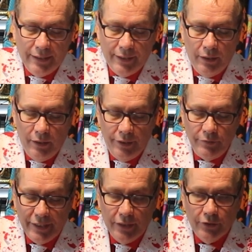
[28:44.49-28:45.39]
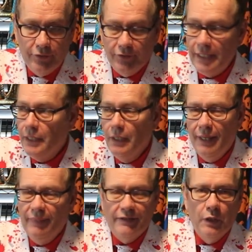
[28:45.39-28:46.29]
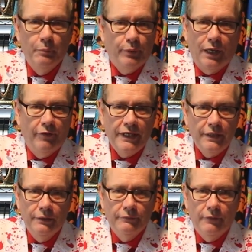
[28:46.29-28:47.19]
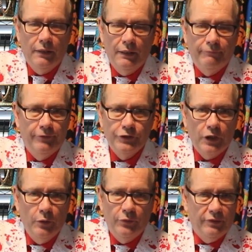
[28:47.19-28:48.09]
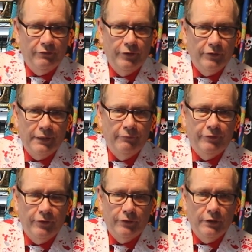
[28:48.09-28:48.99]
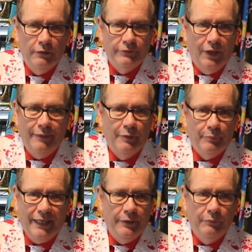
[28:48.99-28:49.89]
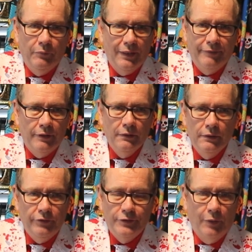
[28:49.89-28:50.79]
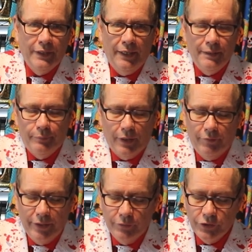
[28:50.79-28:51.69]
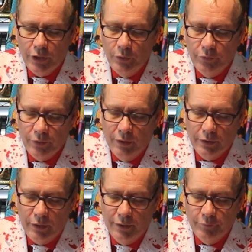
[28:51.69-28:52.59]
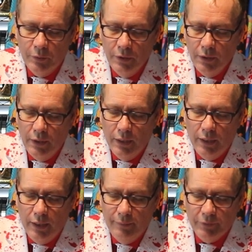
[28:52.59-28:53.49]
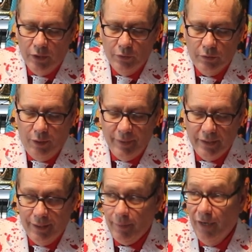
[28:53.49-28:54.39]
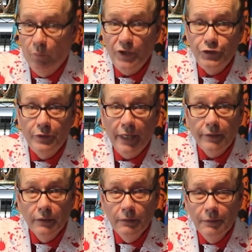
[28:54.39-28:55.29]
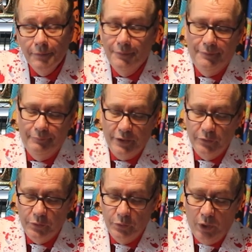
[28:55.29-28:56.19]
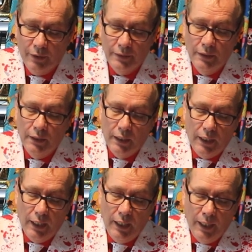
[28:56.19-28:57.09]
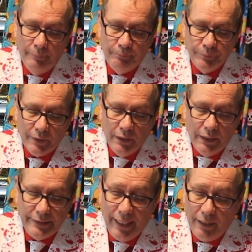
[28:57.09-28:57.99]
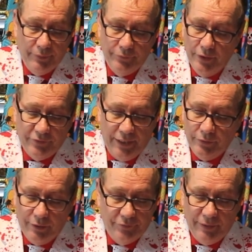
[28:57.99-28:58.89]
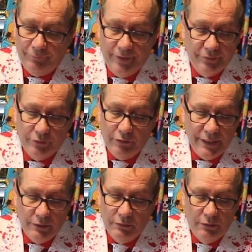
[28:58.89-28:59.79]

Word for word: get there early and you get a good seat. There's no priority uh, for shows. It's first come, first serve, diamond, platinum, whatever. You don't get any priority on shows on Carnival. Um, comedy Club, I wish you did but you do not. Um, yeah, the, the $10 tip thing's great.